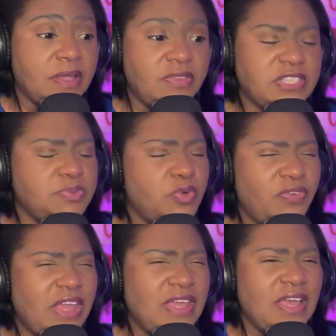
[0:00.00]
This
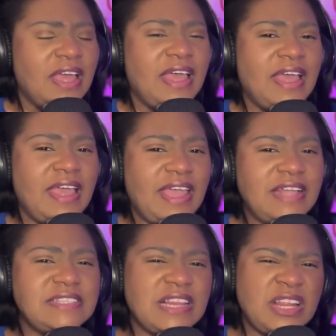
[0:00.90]
movie,
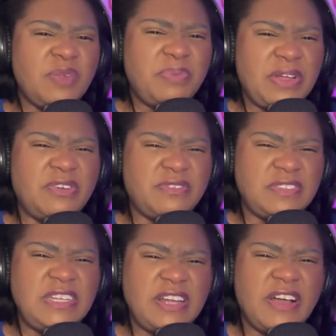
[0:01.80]
it's a little bit,
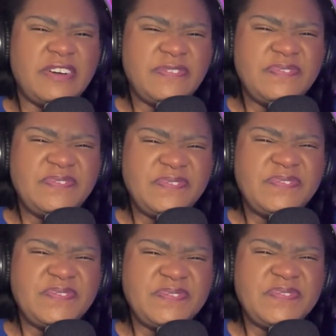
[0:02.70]

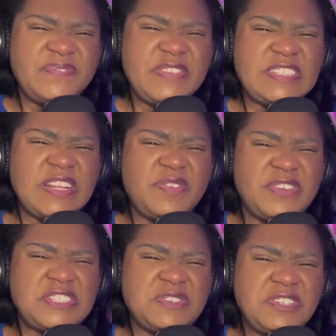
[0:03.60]
it's a little
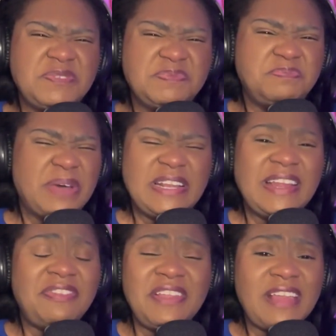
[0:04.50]
visceral, but
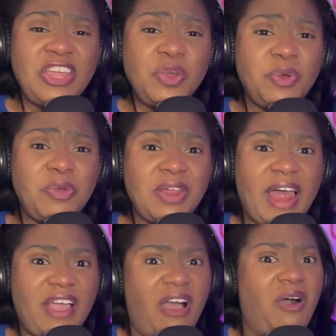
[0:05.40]
nothing that you would be
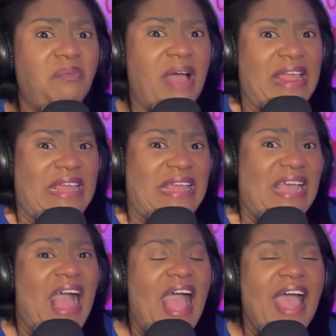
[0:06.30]
like, oh my
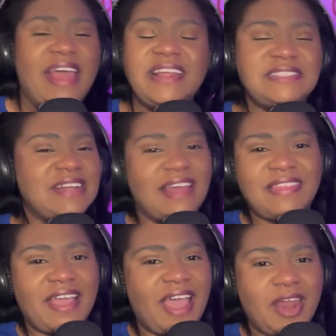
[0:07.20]
God, it's not
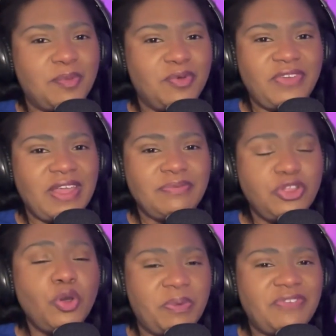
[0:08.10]
that kind of movie.
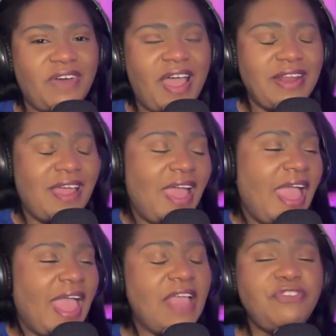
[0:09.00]
You'll be fine.
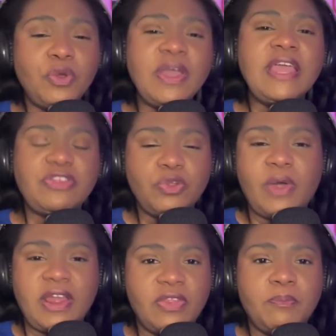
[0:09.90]
If you can get through
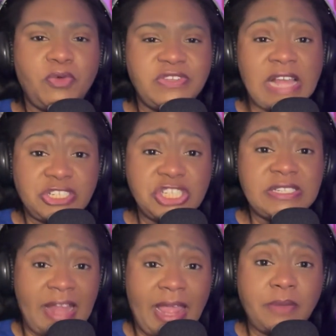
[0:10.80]
any of the movies I just
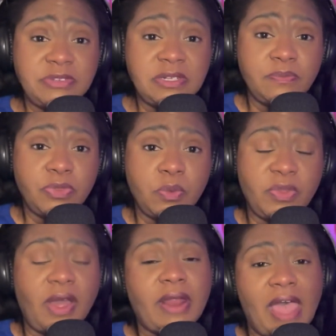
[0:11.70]
named
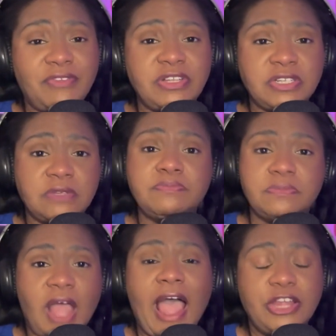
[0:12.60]
without having to
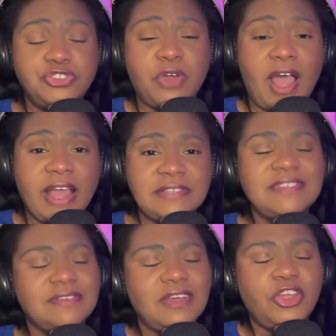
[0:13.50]
hide your
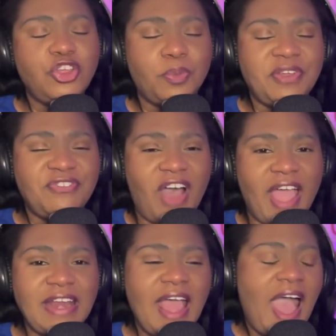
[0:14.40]
eyes, you'll be
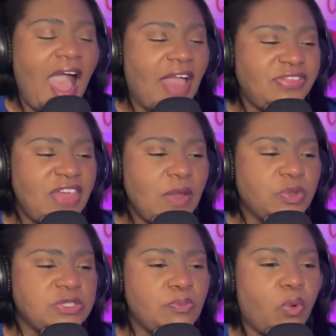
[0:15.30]
fine. I think
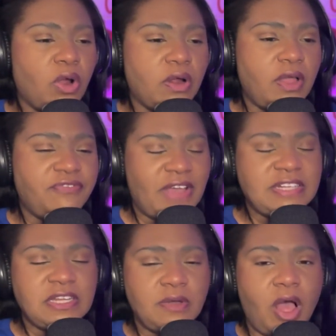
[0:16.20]
what's more
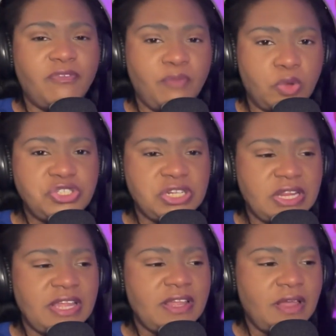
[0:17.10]
affecting
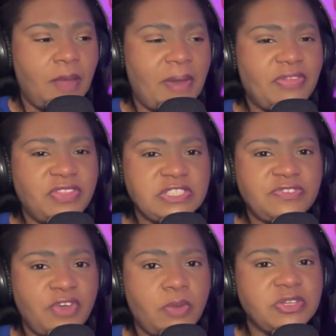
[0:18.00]
emotionally about this
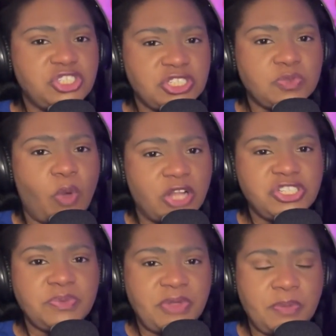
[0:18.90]
film is just
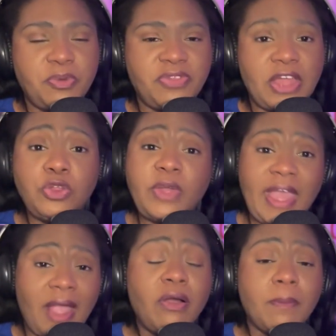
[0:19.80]
watching people that you
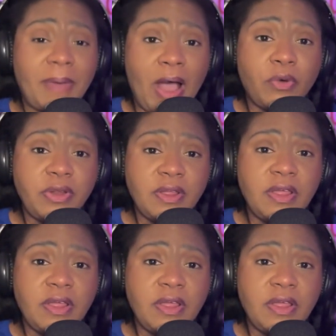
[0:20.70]
care about